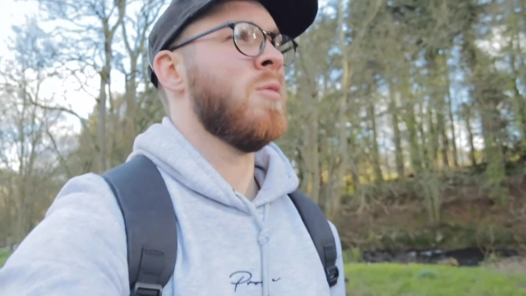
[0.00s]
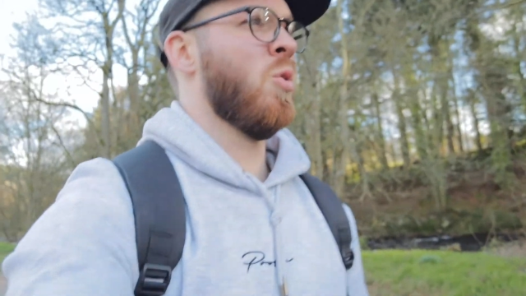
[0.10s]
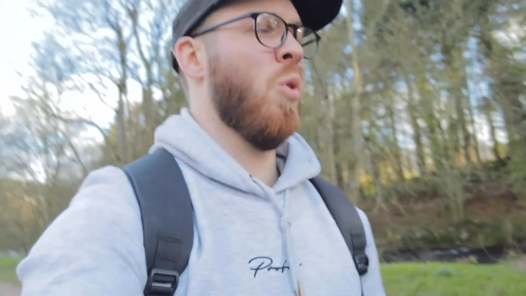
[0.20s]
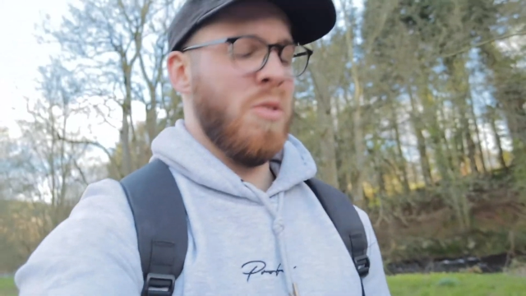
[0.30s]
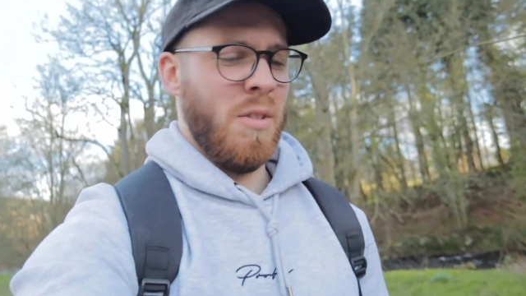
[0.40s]

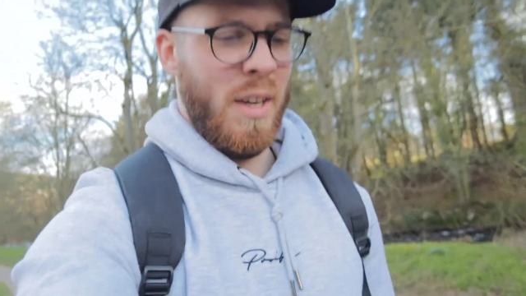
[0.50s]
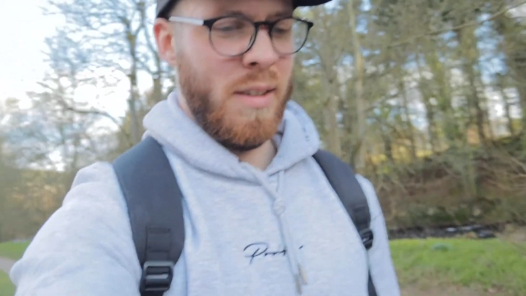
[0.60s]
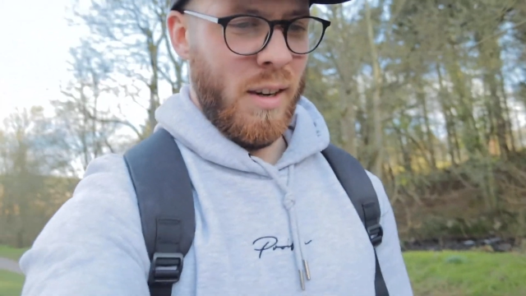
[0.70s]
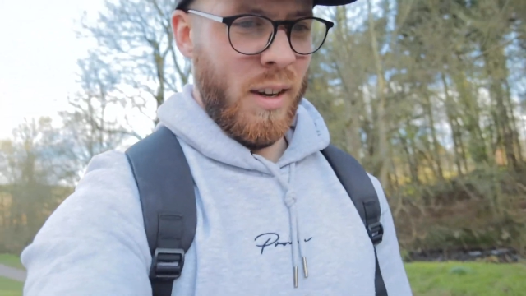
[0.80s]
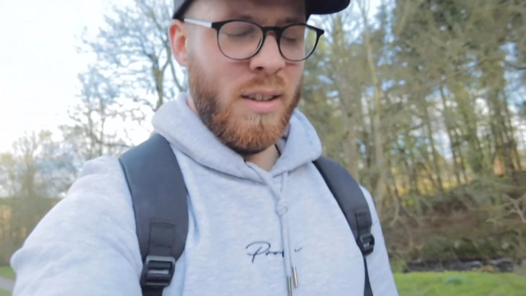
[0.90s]
Gorgeous day
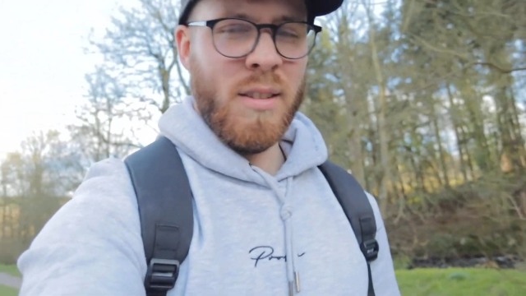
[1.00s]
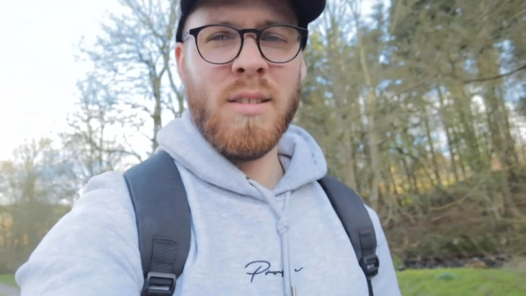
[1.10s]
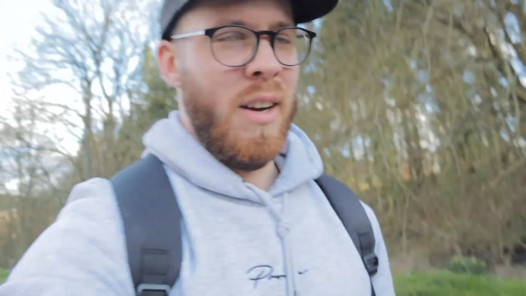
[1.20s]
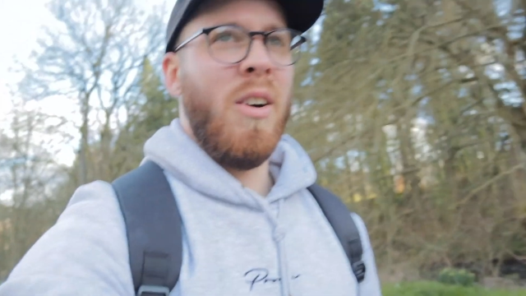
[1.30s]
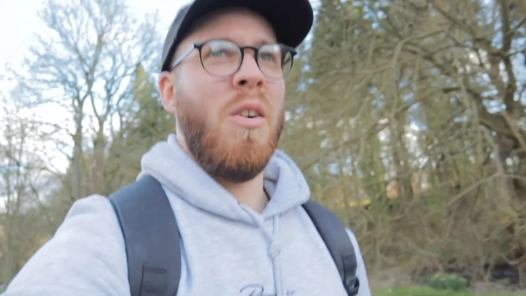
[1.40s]
today.
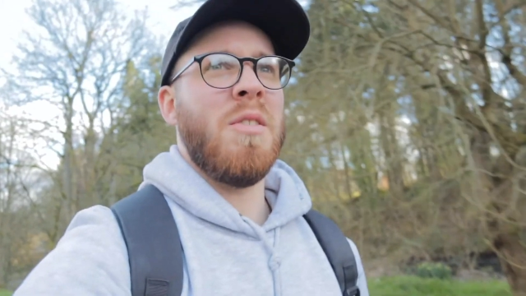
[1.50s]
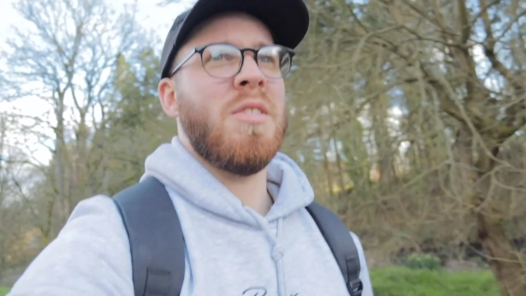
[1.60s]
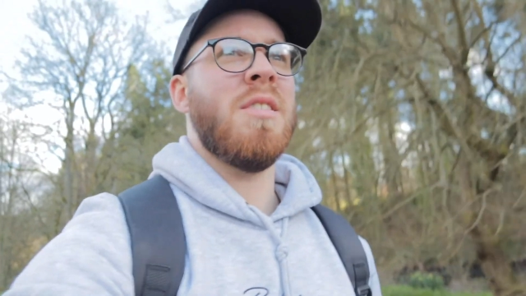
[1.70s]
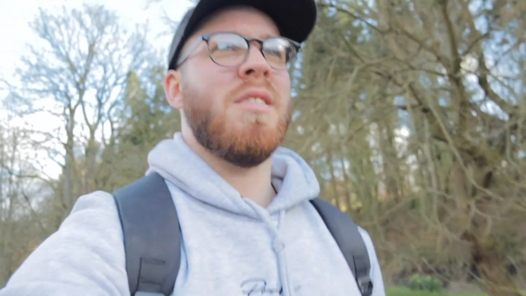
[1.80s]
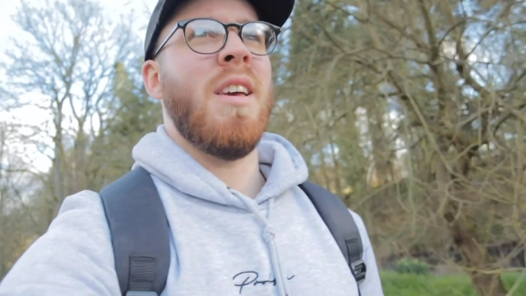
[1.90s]
Uh,
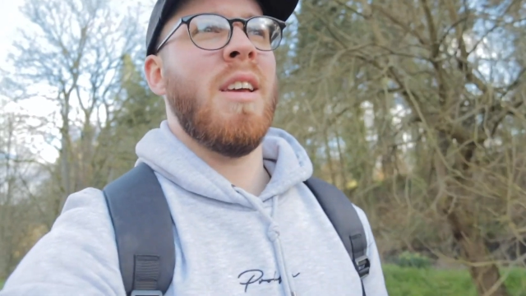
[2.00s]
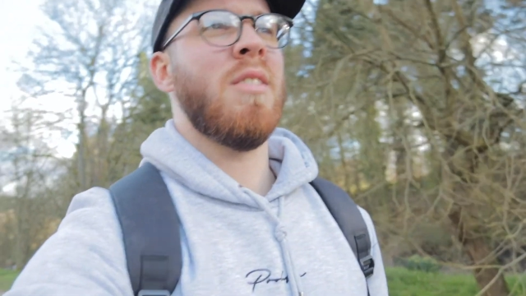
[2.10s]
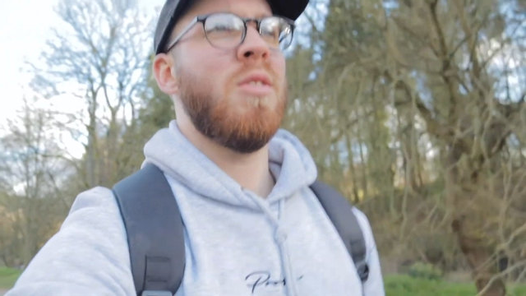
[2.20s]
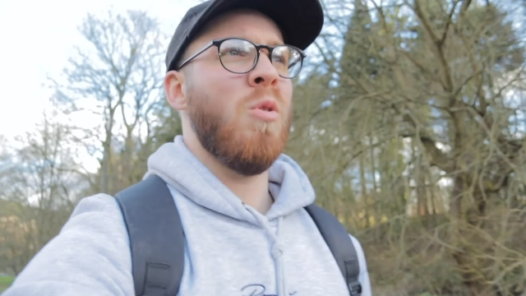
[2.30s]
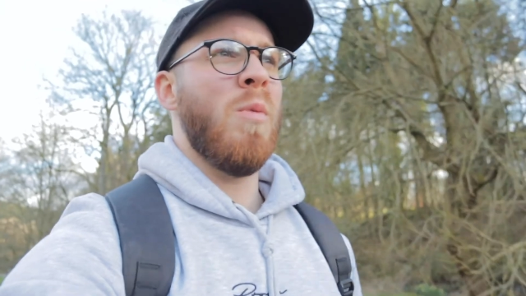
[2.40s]
obviously staying
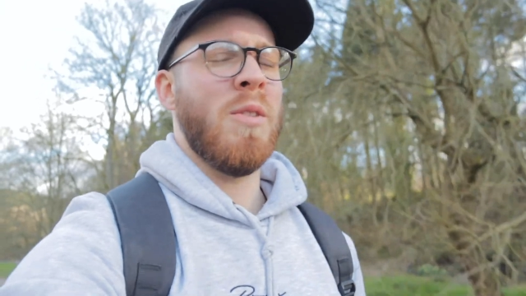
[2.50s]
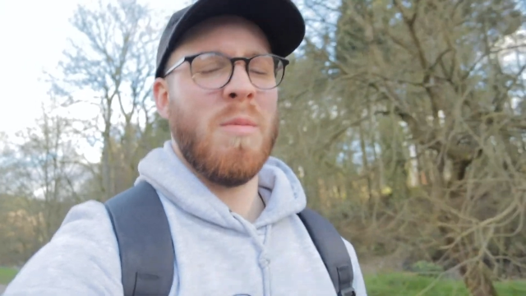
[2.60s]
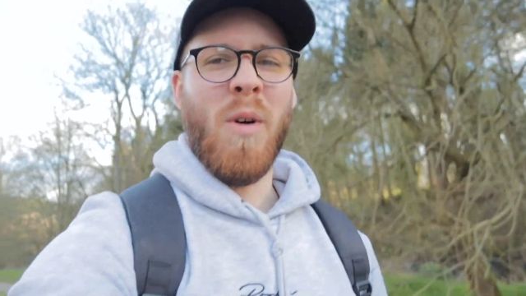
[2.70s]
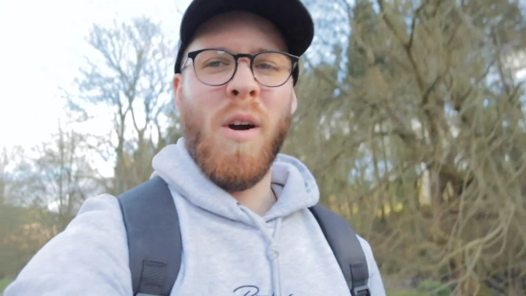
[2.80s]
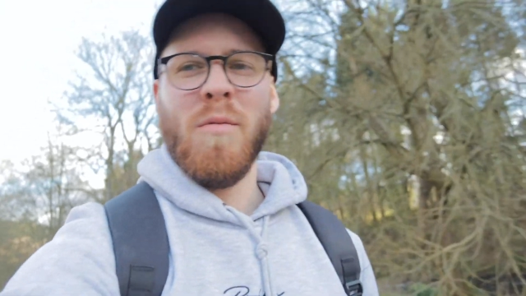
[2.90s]
two meters
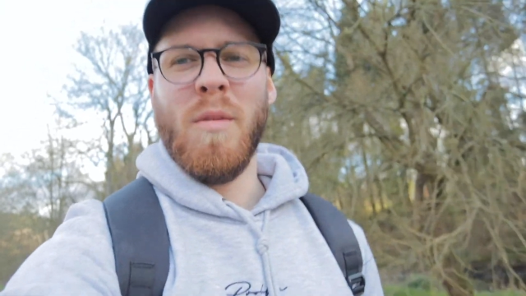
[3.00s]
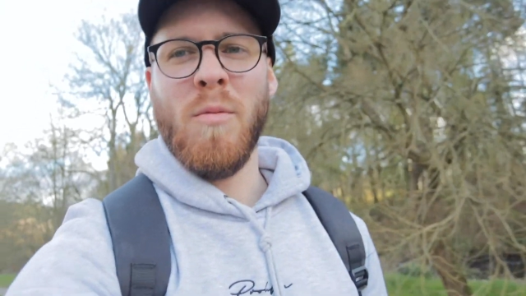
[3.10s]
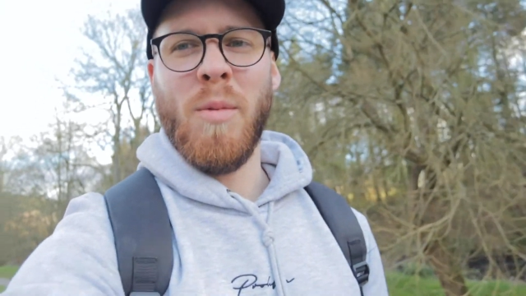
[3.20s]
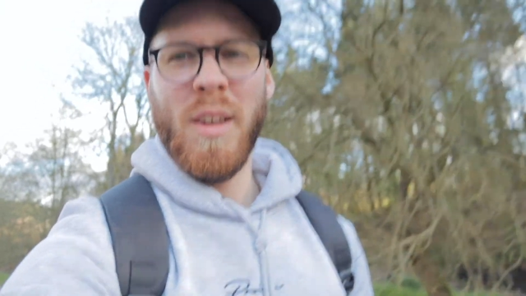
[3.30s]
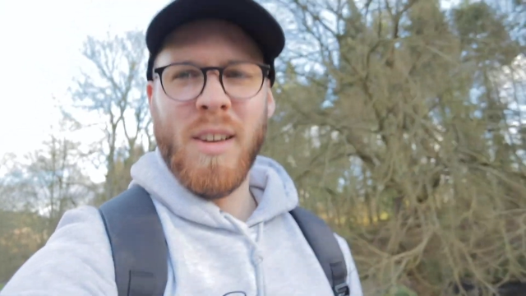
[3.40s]
apart from
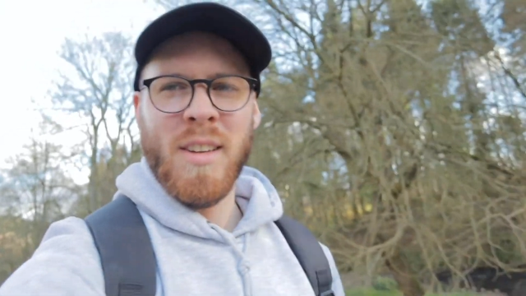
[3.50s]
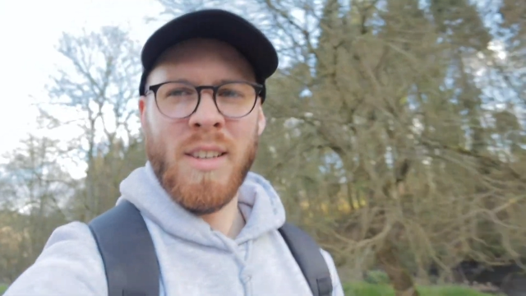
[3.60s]
everybody.